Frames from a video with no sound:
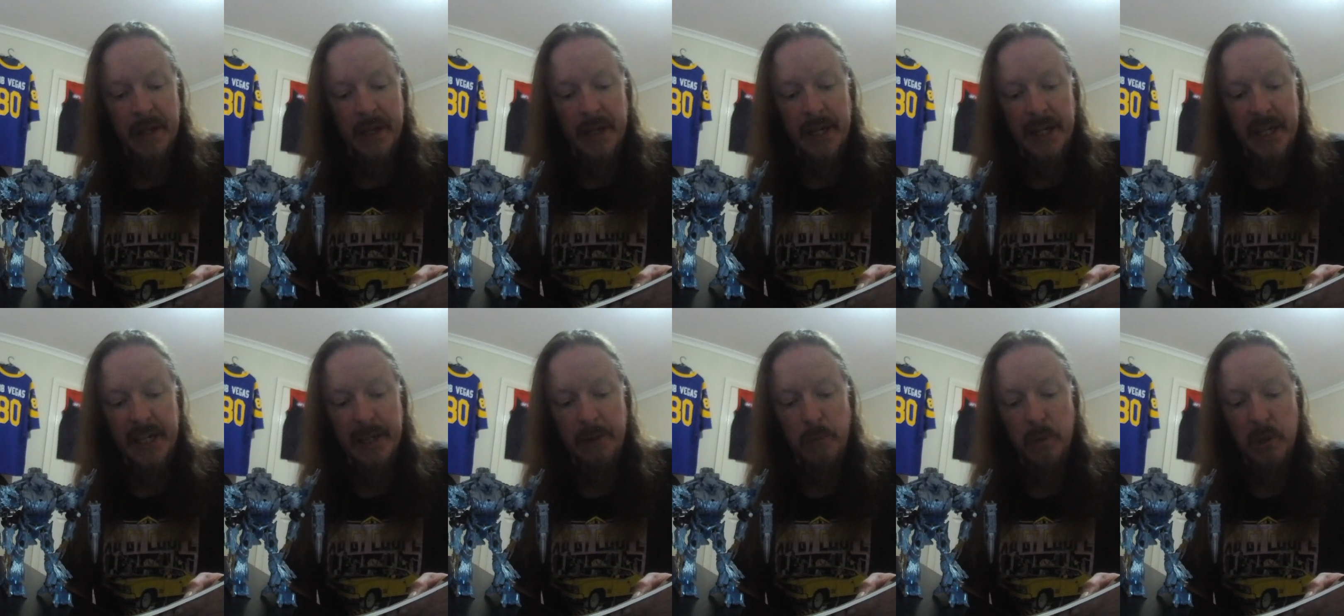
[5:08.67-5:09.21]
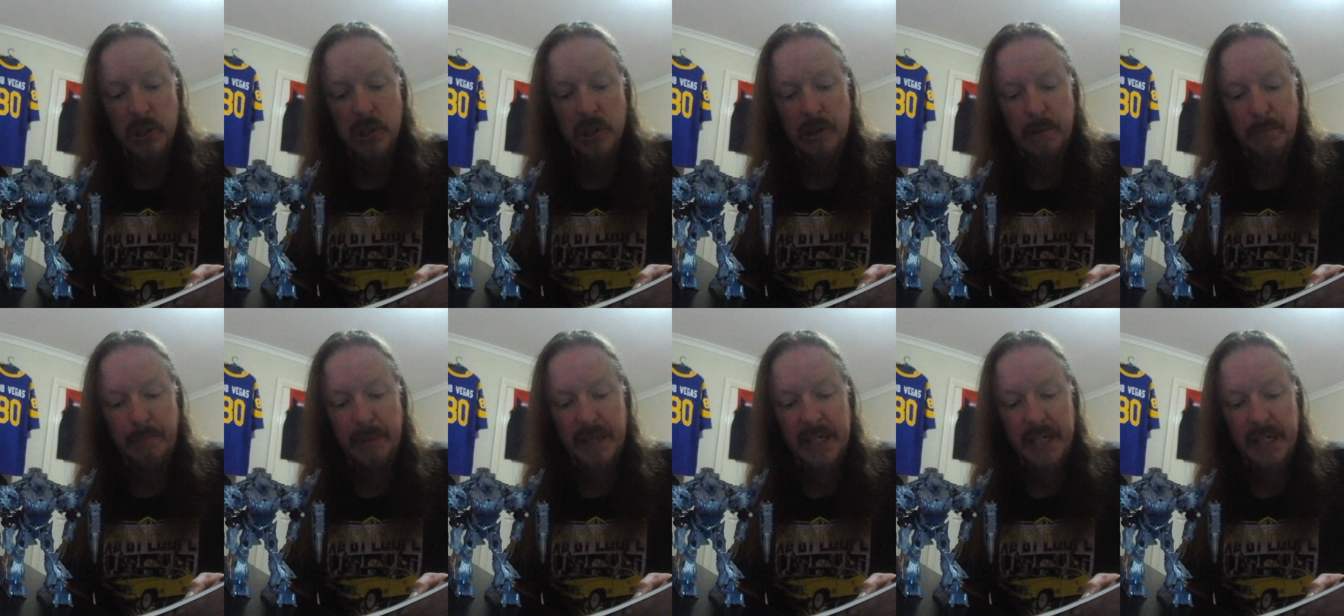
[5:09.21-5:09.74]
He will
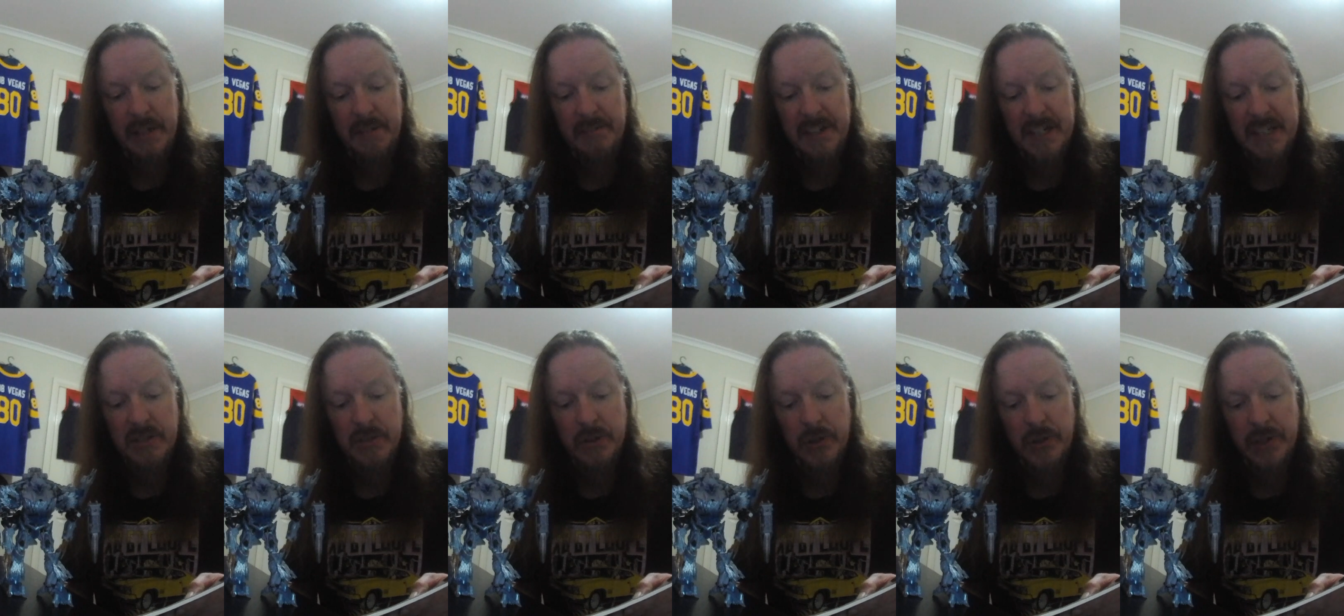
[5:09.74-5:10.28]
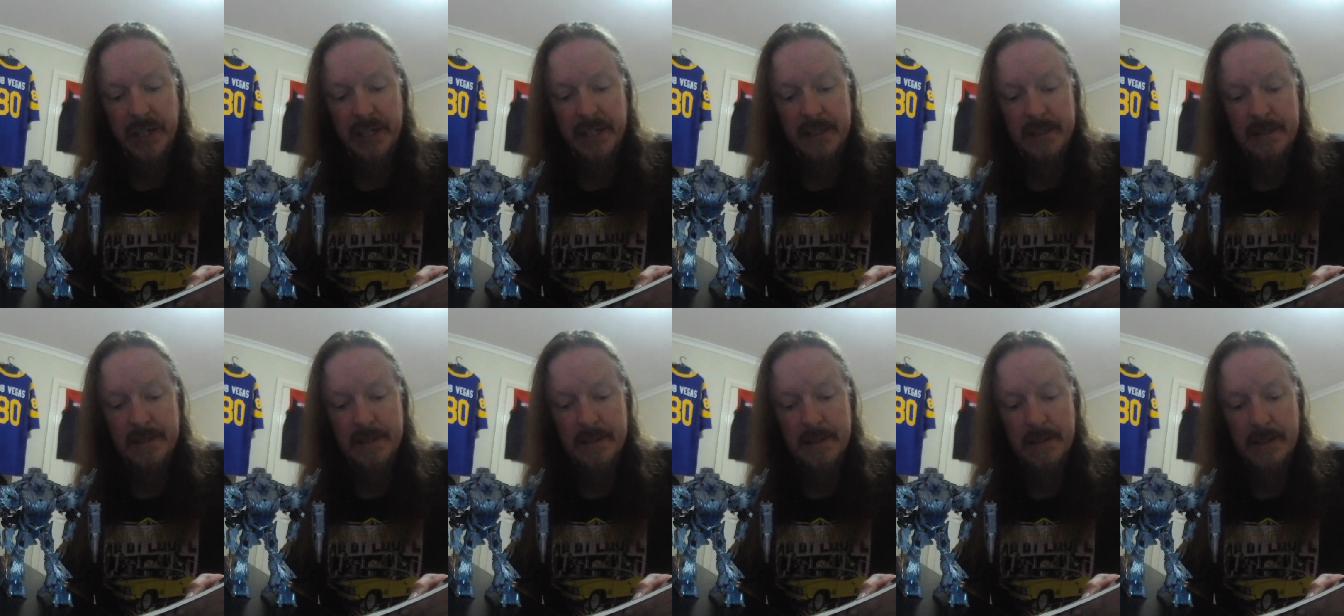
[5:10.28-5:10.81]
be
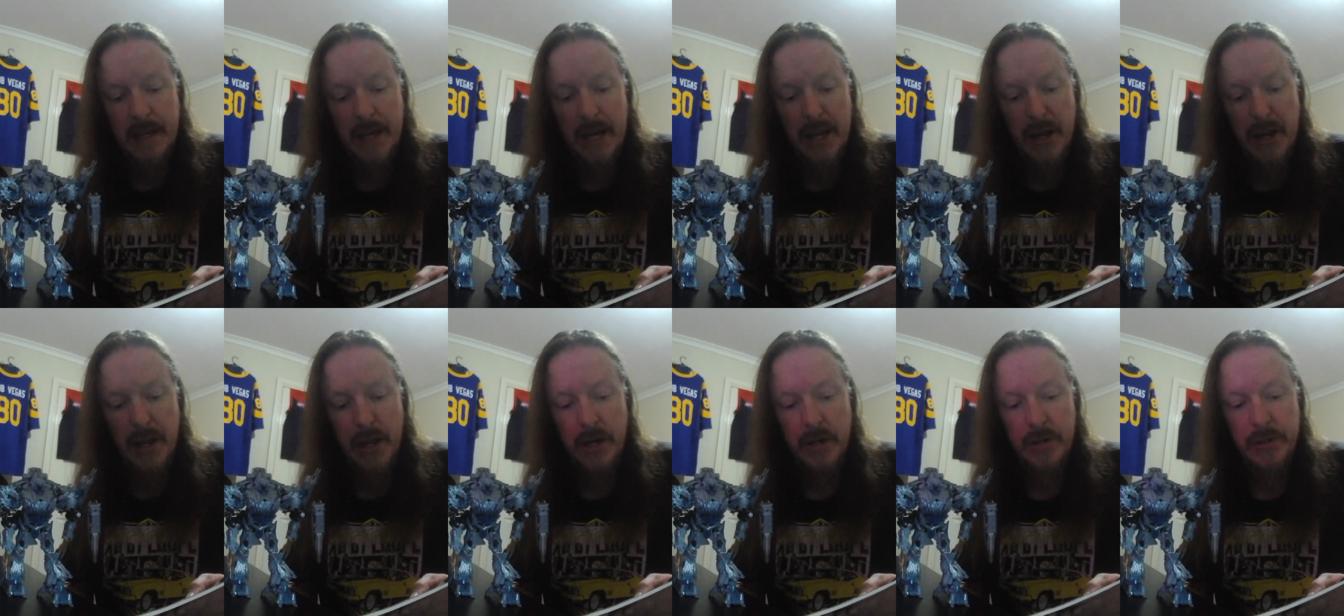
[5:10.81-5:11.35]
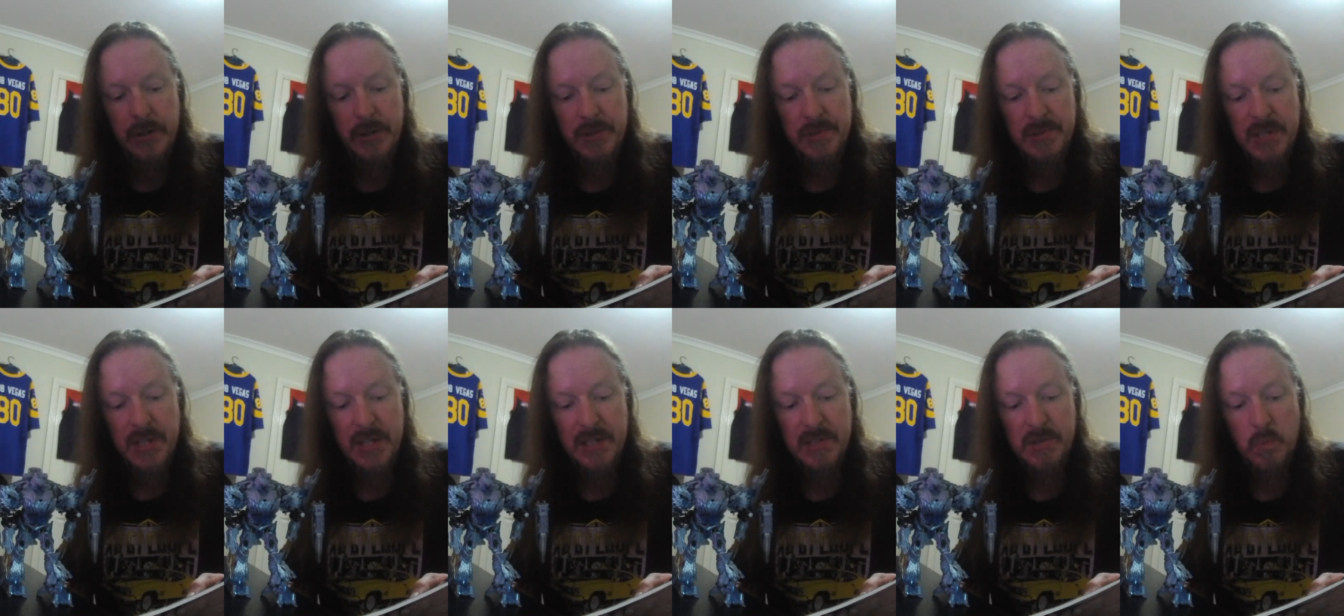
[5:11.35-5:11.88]
victorious, and those
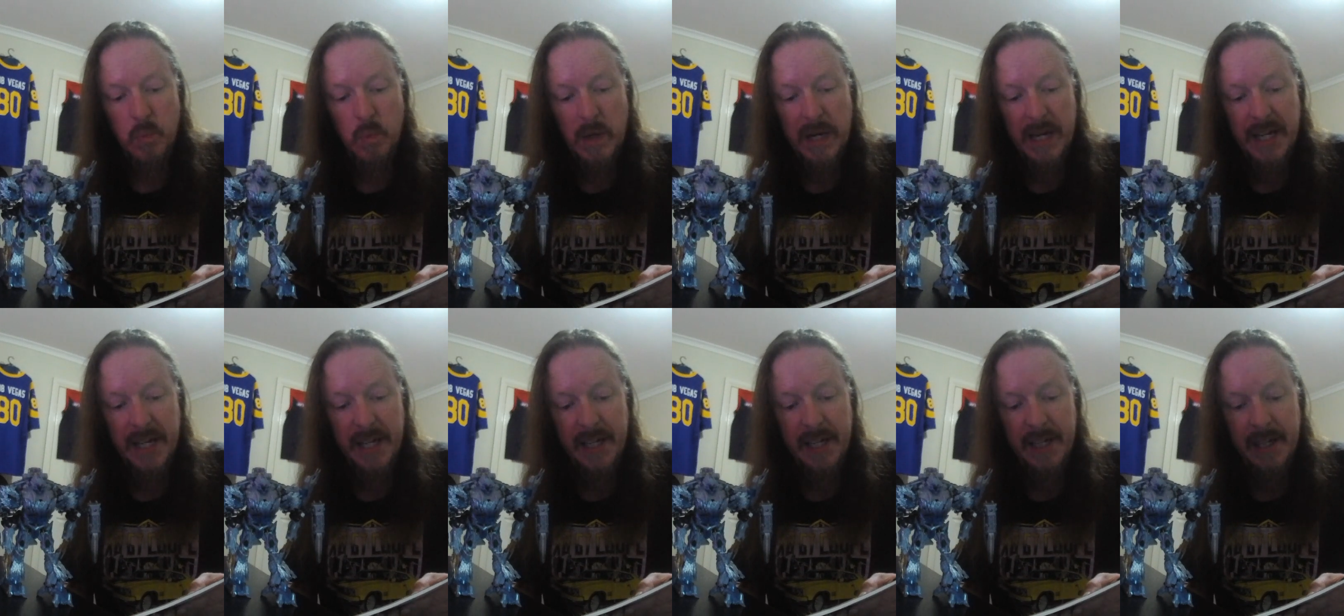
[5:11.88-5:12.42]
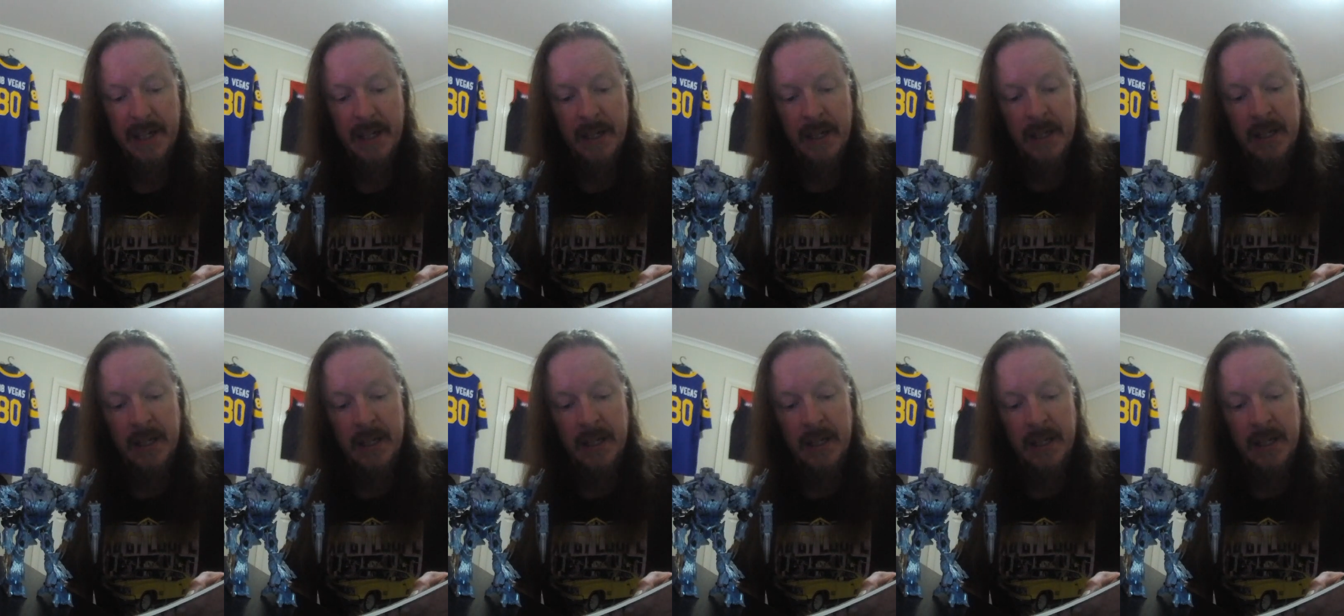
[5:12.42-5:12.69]
in his way